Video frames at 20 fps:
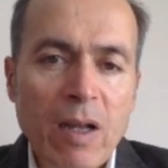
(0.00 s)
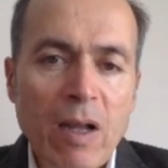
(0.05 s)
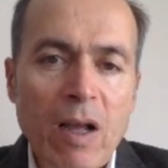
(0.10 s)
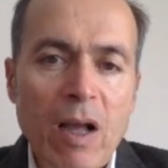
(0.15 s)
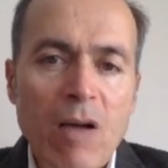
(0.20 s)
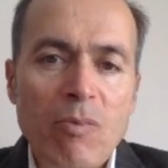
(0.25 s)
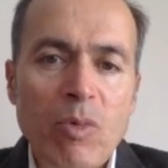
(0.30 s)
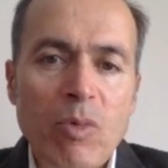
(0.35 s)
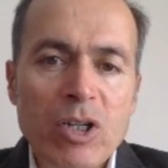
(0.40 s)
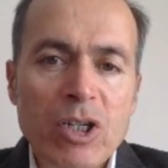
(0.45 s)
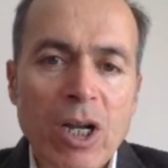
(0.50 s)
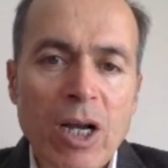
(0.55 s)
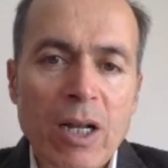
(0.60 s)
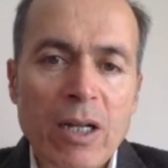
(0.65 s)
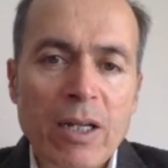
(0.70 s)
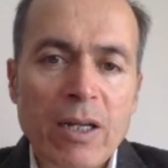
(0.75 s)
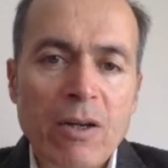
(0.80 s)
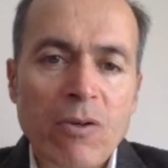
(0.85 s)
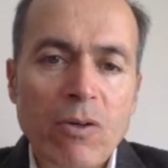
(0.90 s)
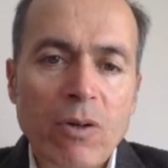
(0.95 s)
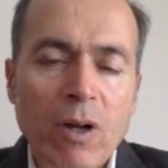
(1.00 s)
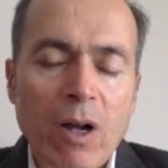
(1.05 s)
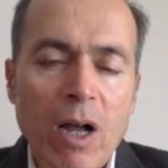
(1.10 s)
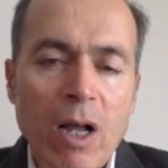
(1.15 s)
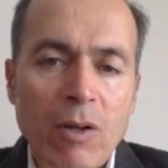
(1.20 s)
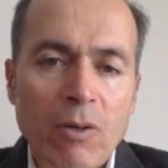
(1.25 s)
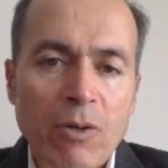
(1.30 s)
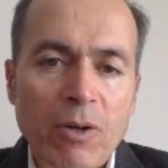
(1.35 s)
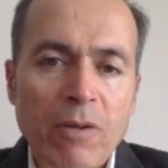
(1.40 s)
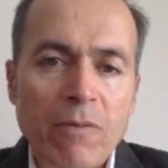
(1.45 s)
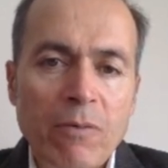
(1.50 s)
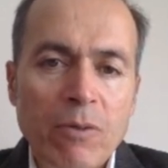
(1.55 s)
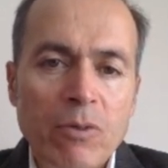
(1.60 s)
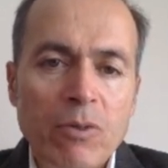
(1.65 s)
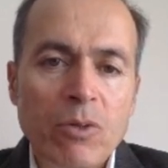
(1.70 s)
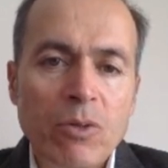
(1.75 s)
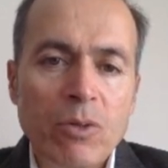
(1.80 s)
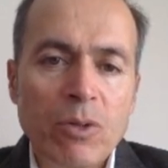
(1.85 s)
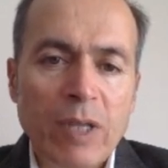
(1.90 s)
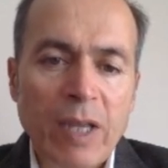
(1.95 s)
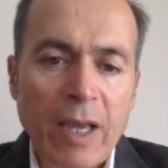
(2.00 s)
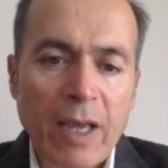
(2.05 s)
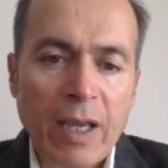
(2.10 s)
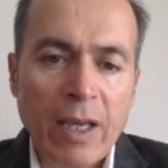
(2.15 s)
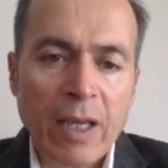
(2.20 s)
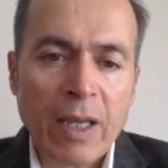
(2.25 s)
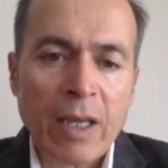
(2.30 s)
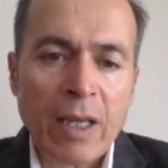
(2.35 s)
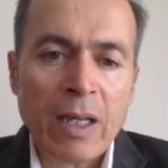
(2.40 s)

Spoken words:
how much calorie would you take?